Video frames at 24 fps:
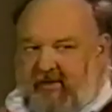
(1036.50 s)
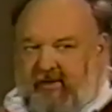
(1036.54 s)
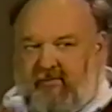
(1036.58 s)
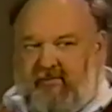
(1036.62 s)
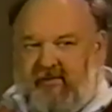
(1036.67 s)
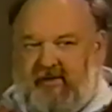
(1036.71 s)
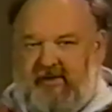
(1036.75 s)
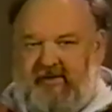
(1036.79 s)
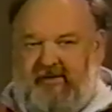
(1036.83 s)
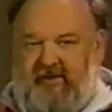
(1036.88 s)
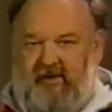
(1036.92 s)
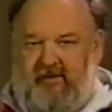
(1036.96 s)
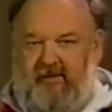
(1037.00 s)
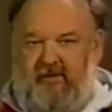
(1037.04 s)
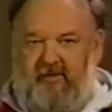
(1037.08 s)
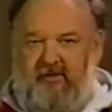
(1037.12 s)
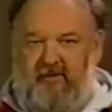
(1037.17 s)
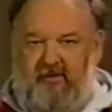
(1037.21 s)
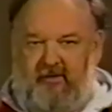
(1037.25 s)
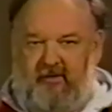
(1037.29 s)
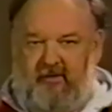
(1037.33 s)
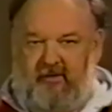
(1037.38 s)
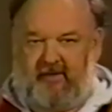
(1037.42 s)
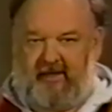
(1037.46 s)
you want to take a
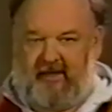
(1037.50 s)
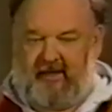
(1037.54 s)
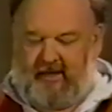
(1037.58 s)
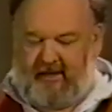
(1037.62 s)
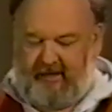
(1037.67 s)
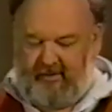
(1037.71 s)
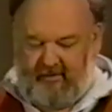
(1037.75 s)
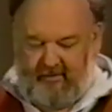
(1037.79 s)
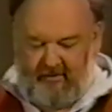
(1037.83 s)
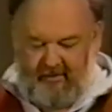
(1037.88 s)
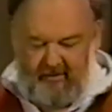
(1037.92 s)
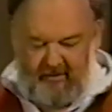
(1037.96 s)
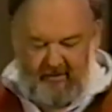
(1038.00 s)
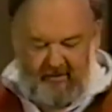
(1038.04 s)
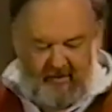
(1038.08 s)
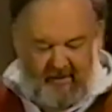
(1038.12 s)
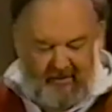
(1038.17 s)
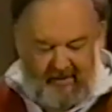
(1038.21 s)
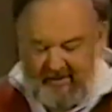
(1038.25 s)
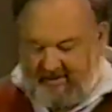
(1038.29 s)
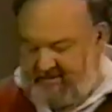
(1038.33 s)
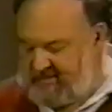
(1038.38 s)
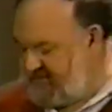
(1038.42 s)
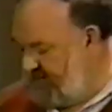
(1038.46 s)
good look at.
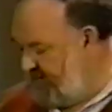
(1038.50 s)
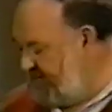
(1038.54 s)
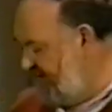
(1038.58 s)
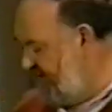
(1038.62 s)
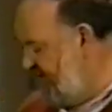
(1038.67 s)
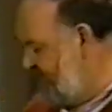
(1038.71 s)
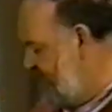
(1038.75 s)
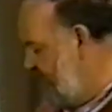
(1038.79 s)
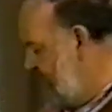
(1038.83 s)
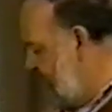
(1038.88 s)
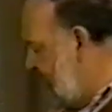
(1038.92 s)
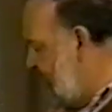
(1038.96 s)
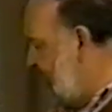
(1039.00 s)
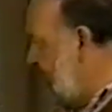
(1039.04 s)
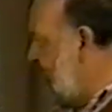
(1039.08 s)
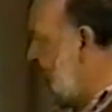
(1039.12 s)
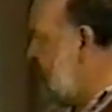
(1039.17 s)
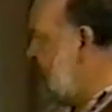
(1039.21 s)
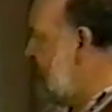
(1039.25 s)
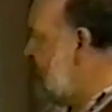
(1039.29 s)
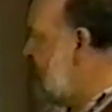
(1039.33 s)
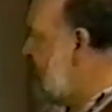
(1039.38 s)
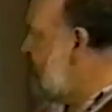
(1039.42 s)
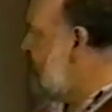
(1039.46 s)
In some airfoil
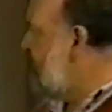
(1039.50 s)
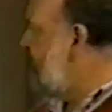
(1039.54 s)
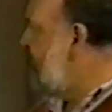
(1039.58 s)
sections,